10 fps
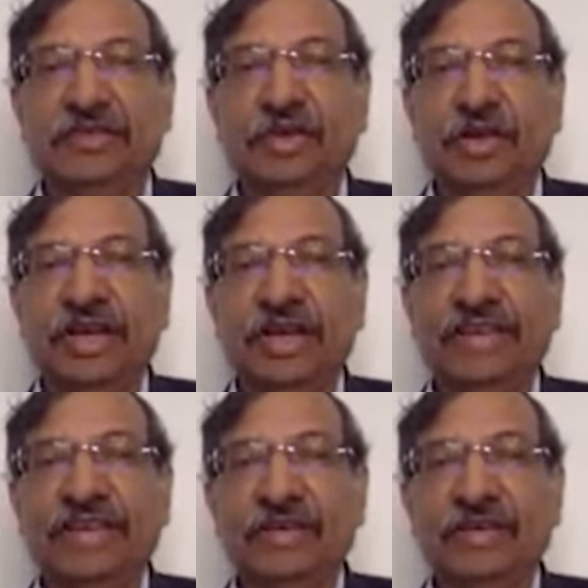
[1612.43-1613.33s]
We all
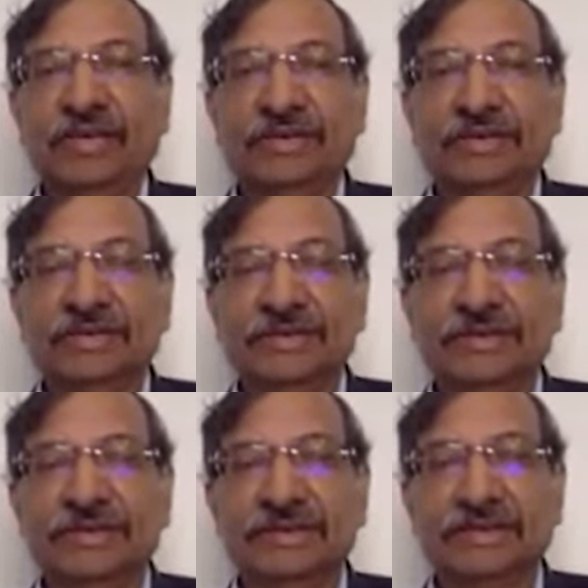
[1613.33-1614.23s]
have a doubt,
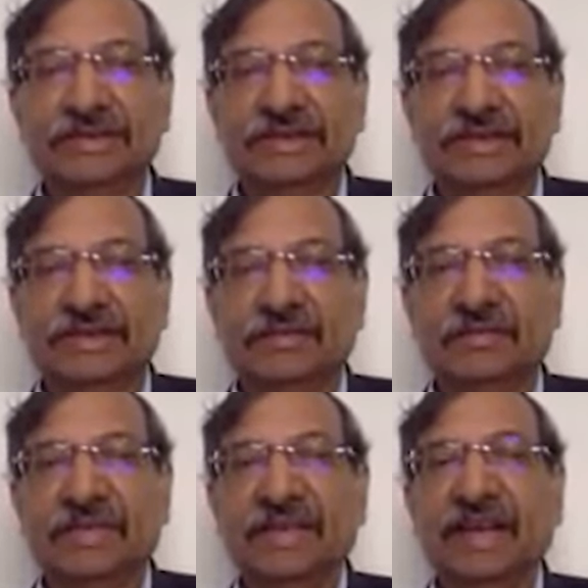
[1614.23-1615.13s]

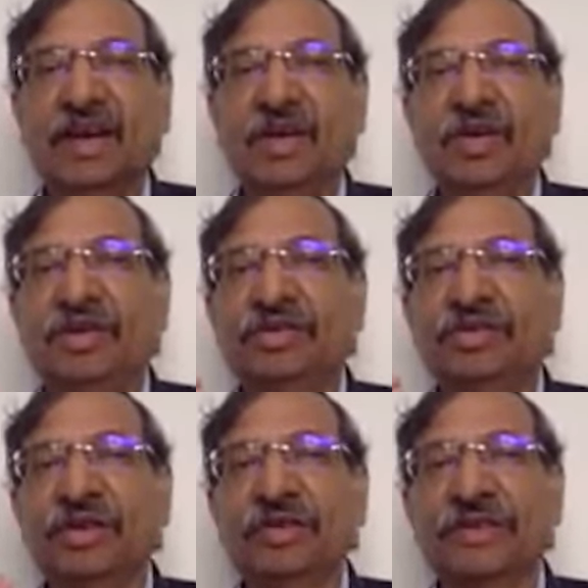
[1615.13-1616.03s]
but how do you
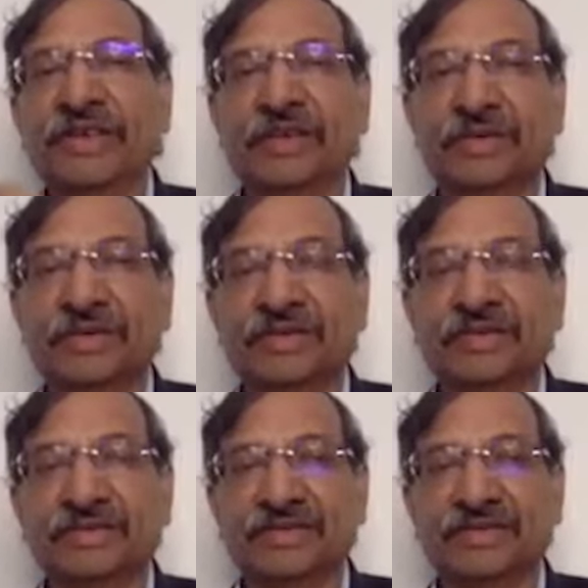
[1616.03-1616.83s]
resolve your doubts